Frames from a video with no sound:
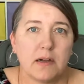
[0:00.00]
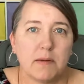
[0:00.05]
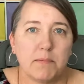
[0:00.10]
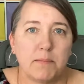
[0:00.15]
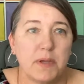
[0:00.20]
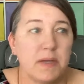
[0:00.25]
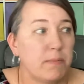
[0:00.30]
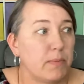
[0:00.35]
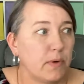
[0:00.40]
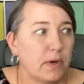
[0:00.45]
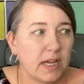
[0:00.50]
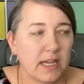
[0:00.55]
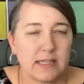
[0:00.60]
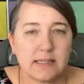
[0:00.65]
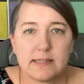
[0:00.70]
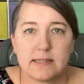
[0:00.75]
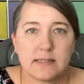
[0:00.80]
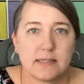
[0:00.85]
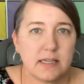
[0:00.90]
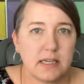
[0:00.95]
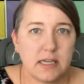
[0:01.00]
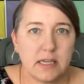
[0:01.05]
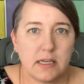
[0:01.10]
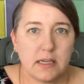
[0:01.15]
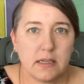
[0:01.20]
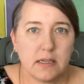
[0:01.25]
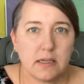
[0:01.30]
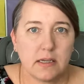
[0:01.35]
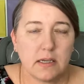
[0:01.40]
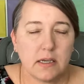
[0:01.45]
people can see.
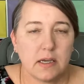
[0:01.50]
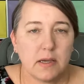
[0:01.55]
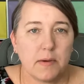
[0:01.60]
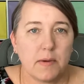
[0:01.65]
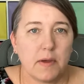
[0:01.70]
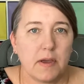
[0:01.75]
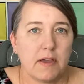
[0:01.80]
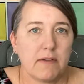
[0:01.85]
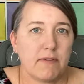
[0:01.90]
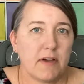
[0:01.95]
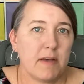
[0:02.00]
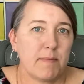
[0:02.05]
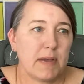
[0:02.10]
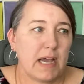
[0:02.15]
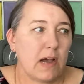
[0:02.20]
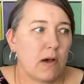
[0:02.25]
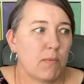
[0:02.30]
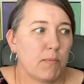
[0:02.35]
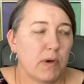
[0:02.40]
If I'm out